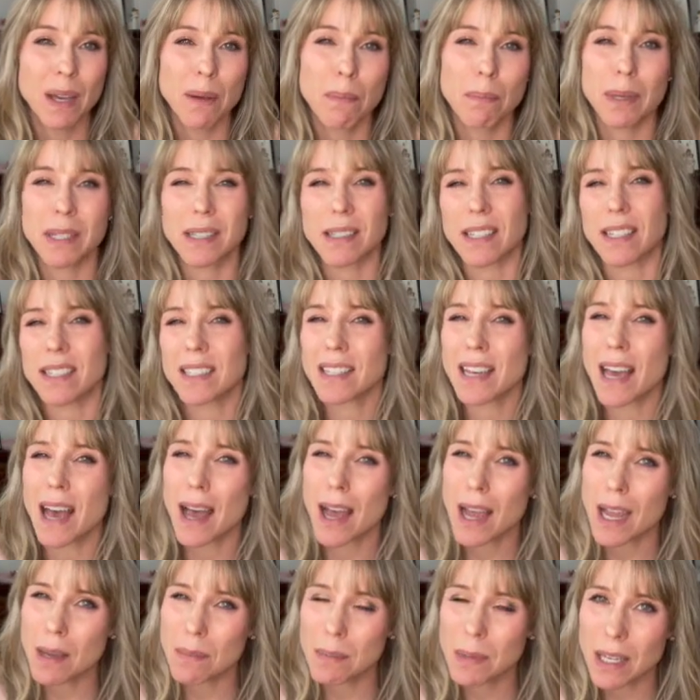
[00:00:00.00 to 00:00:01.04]
but the
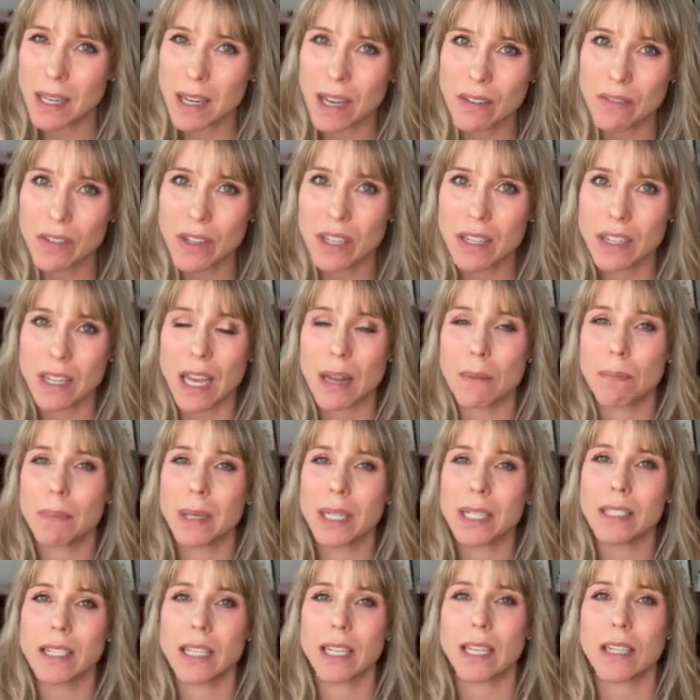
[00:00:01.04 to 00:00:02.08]
timing of it and
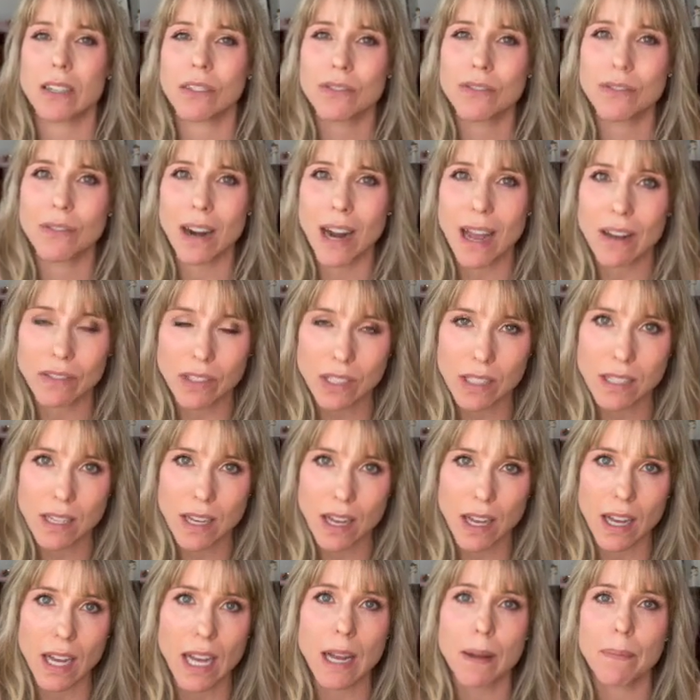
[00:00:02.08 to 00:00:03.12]
building in travel
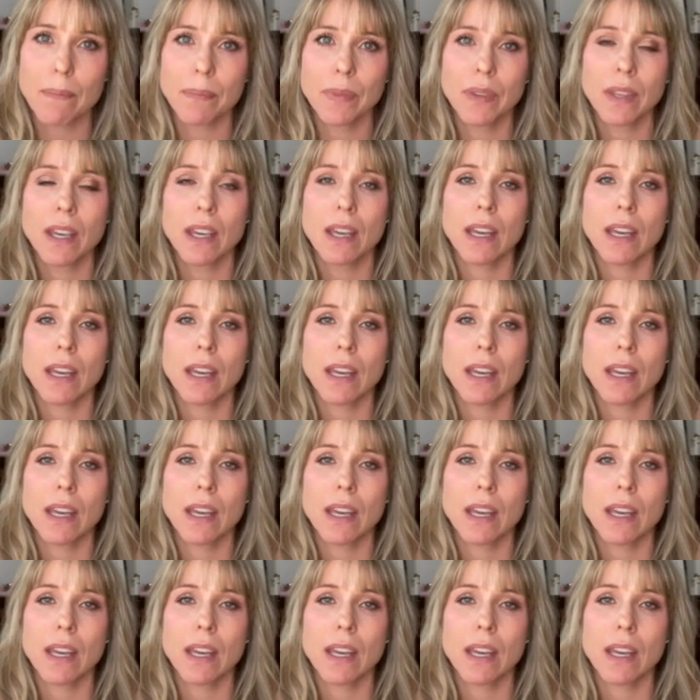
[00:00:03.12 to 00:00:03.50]
time